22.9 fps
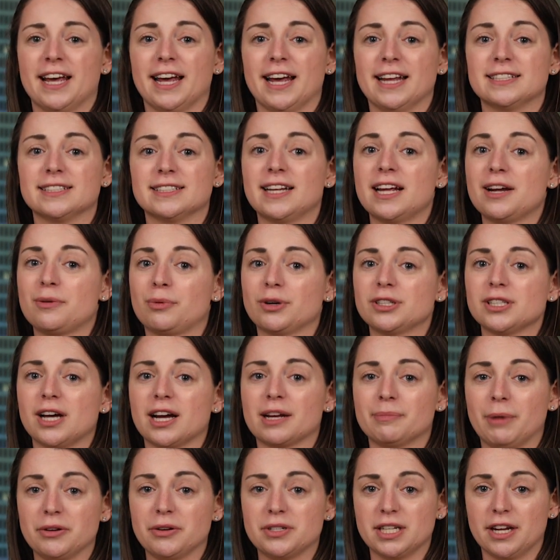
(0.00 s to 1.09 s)
And today we're talking
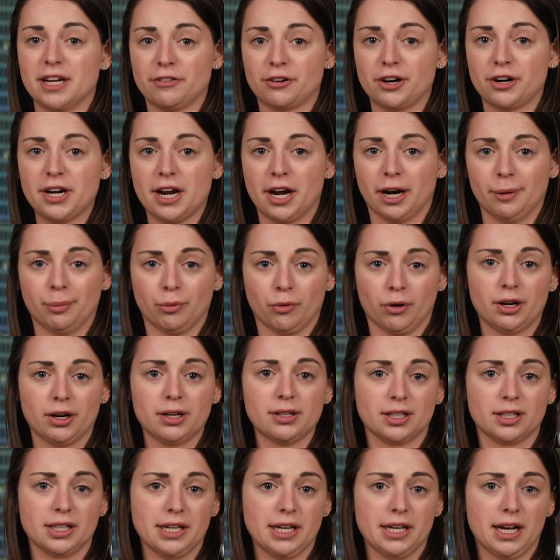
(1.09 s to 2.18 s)
about TF Green
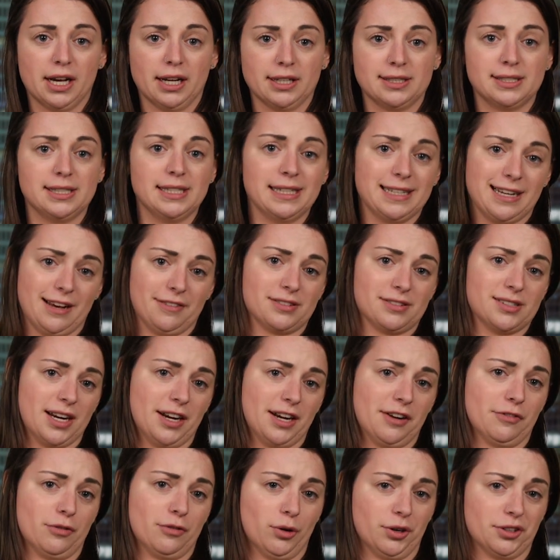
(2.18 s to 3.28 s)
Airport, the TF
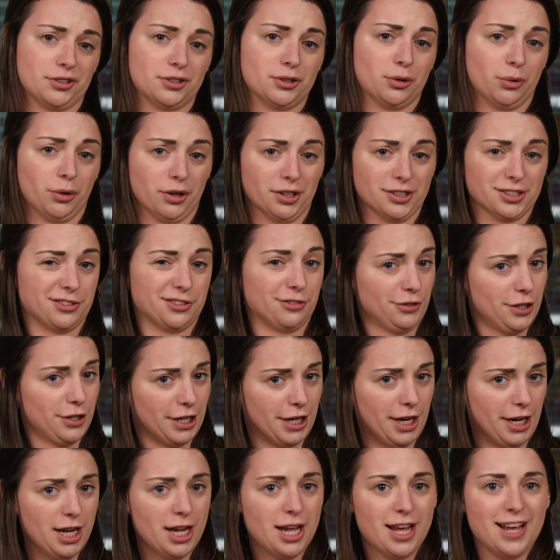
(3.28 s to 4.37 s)
standing for
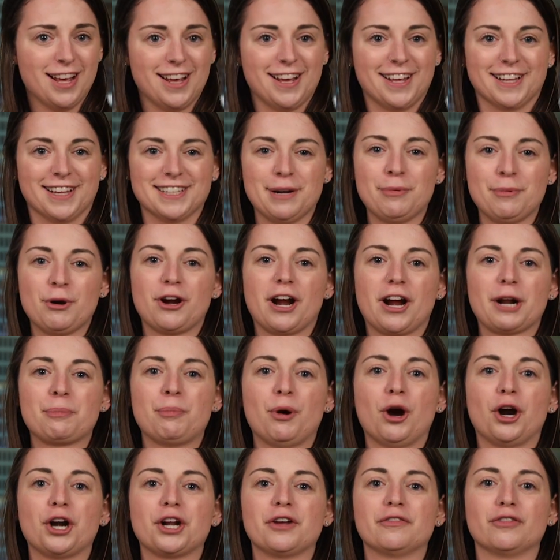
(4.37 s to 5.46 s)
tourist-free, the Democratic
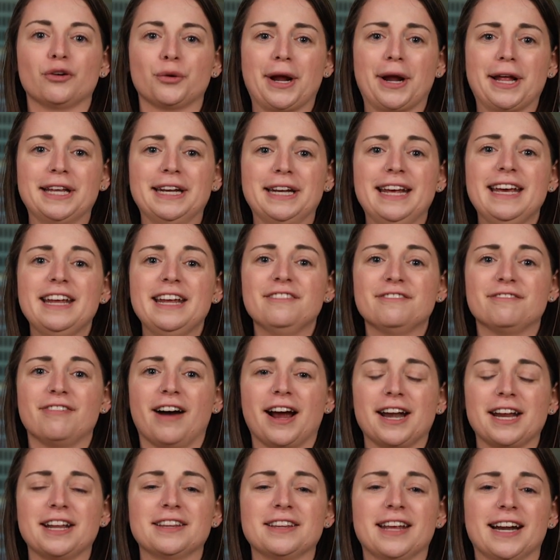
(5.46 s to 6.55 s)
Party of Rhode Island
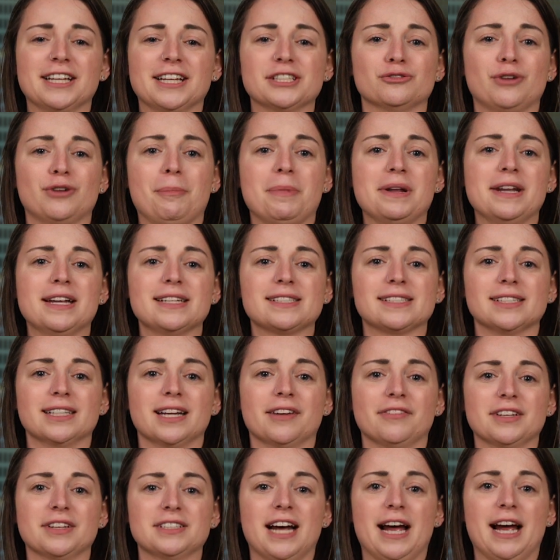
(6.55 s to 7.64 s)
infighting that is reminiscent
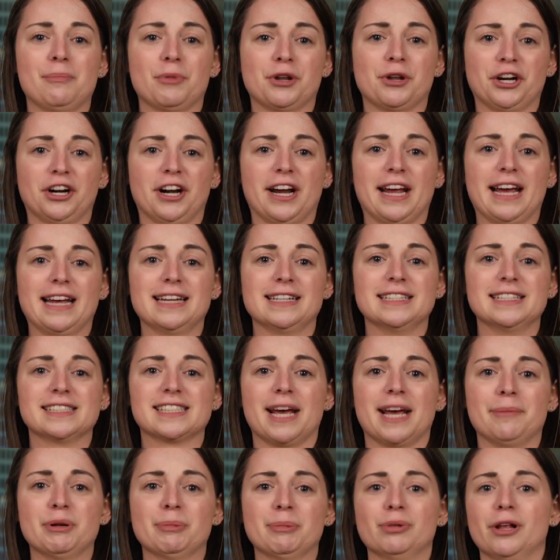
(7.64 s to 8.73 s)
of the time when your aunties
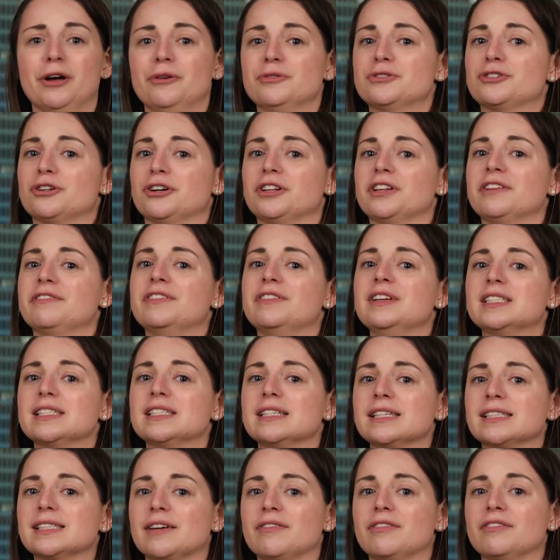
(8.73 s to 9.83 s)
came to blows during the Feast of
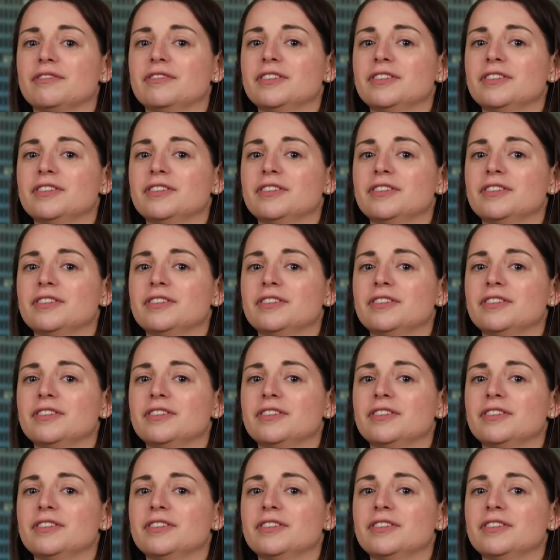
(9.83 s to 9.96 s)
the Seven